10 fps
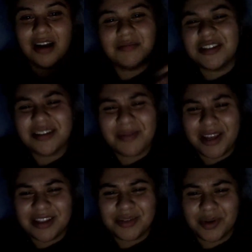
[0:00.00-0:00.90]
I'm just gonna make
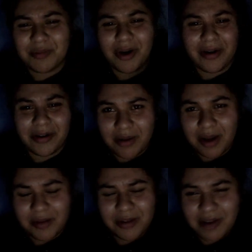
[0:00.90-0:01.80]
this quick, bro. I'm
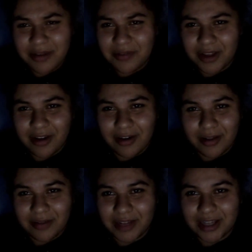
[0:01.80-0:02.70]
gonna rate the video
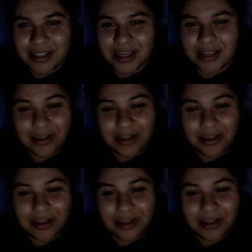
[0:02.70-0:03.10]
11 out of 10.